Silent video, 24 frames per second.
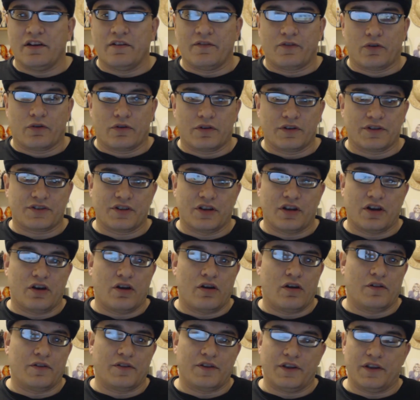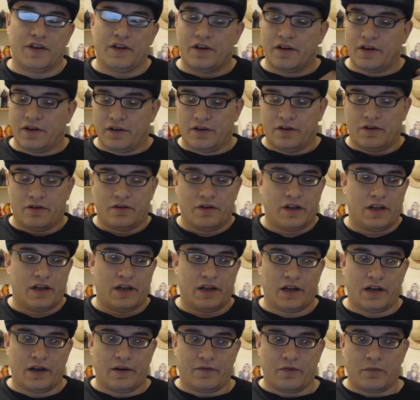of course, all the you know,
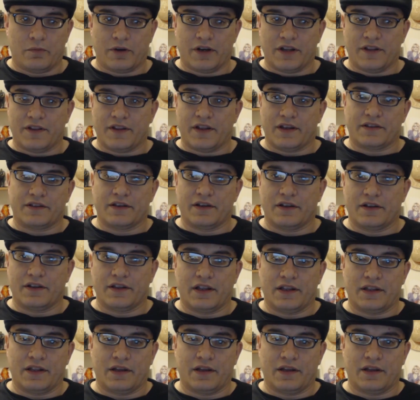everybody that